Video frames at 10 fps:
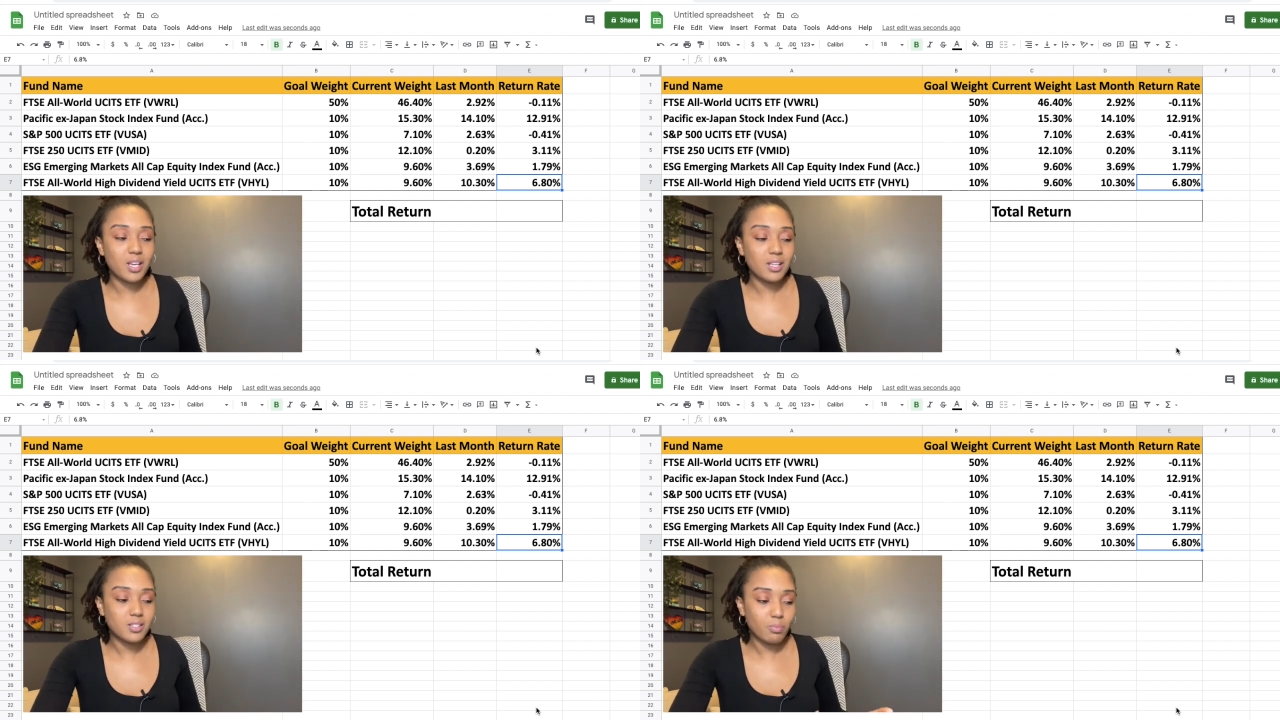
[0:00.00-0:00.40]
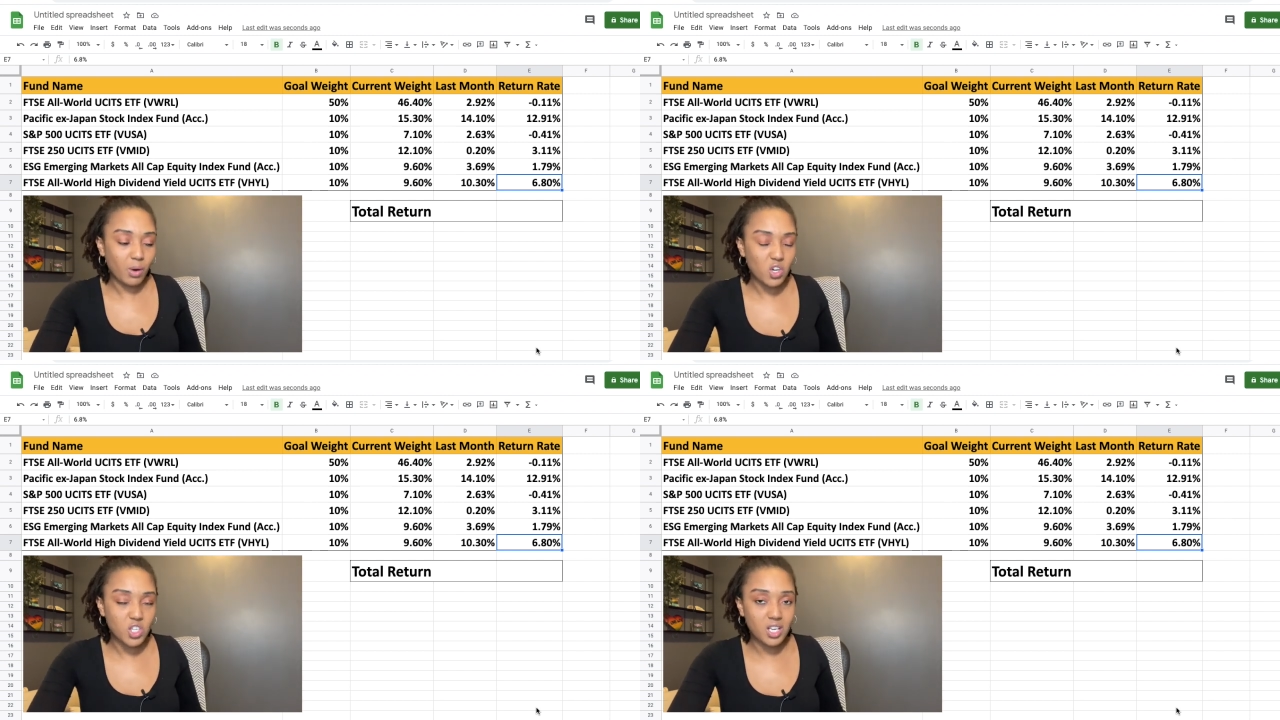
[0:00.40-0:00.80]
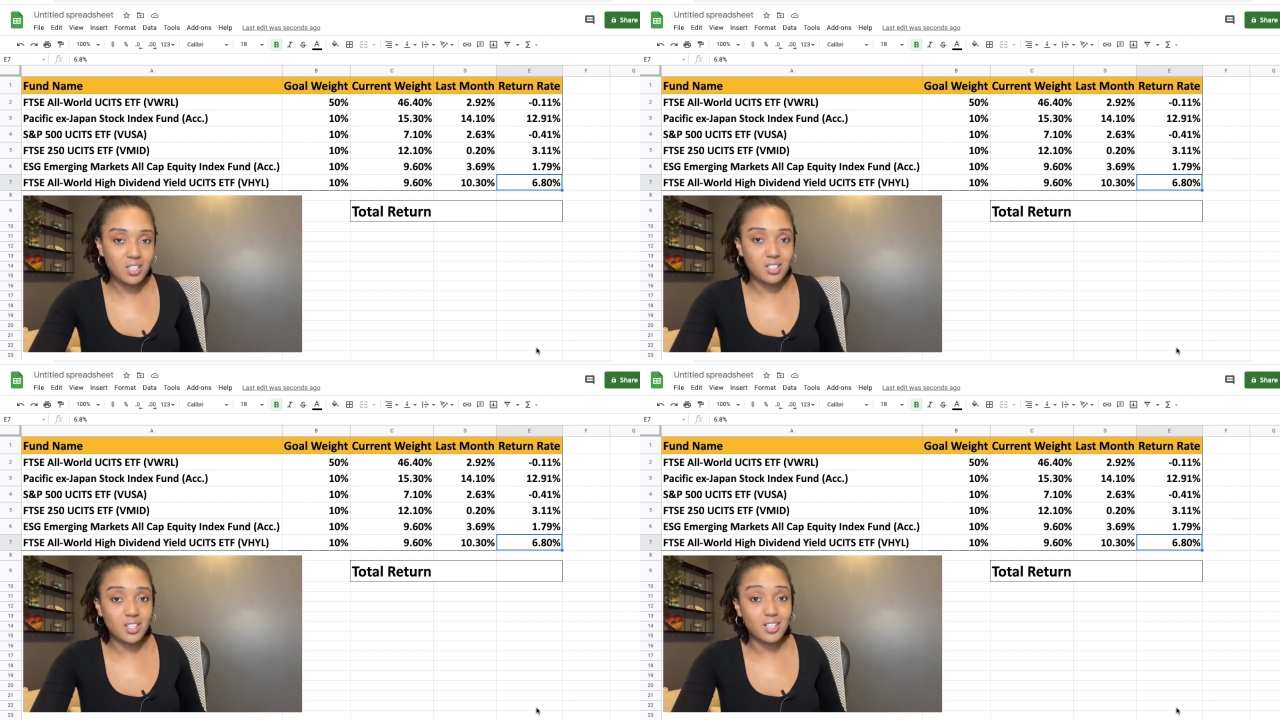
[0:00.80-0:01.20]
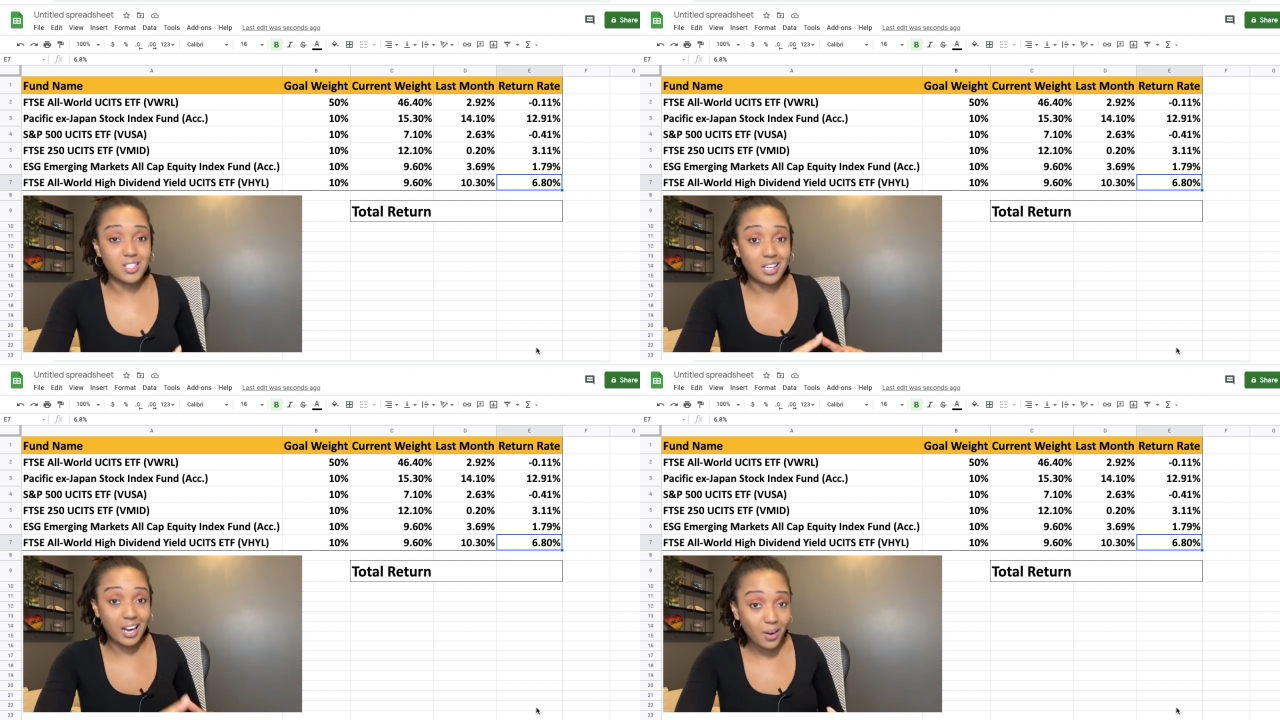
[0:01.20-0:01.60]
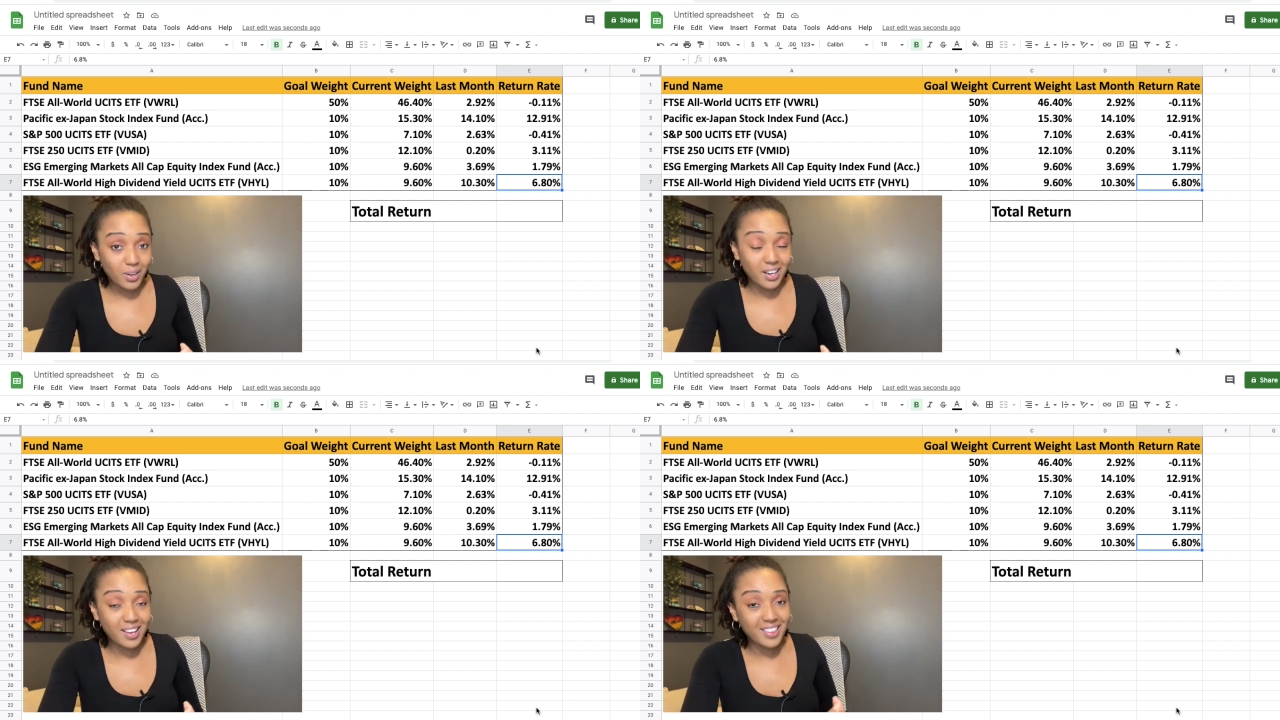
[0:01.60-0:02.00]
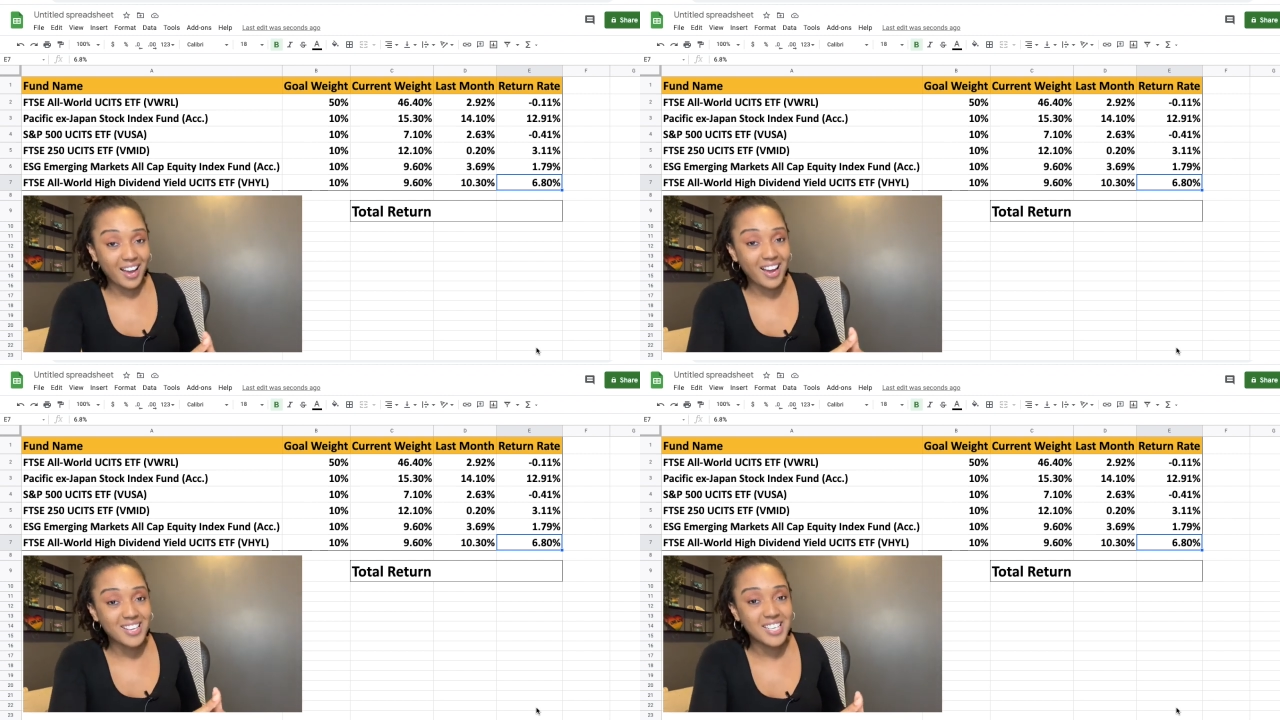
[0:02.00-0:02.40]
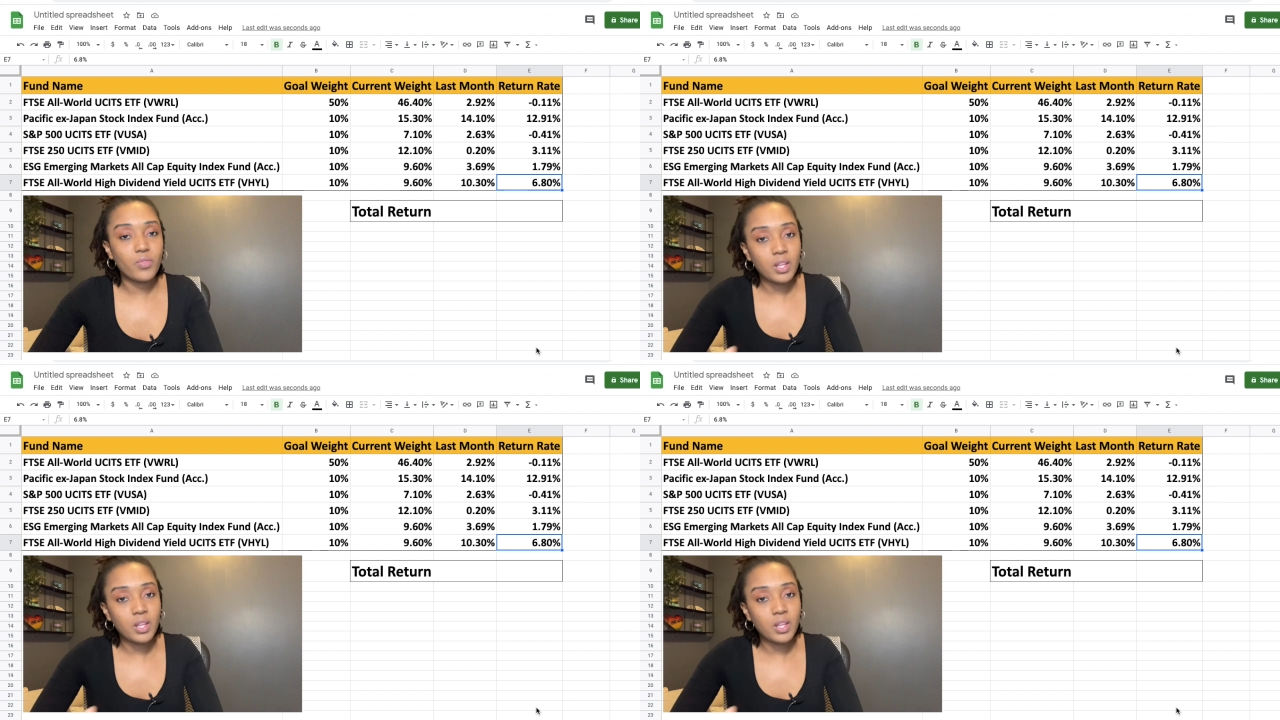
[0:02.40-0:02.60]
it's much easier to calculate that